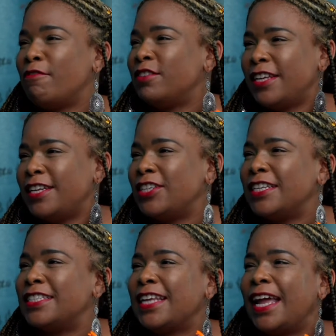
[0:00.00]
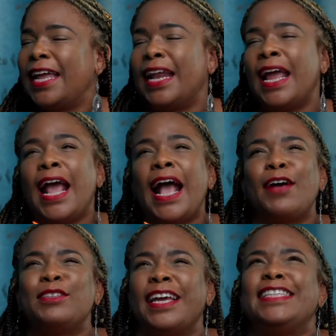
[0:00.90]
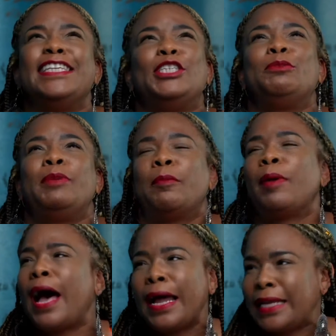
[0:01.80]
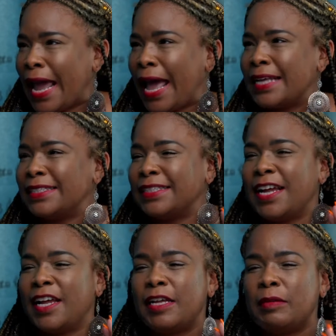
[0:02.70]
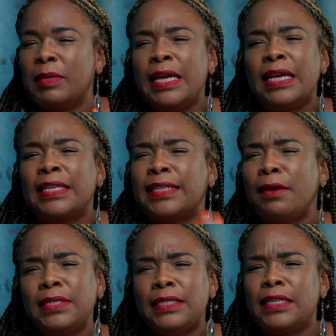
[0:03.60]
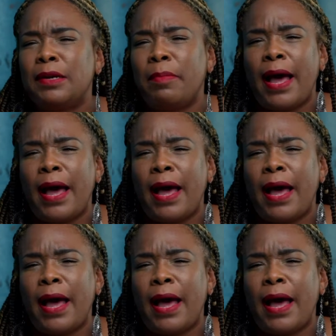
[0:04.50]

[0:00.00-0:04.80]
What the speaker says: conversations, and I was like, this should be a podcast, because I was listening to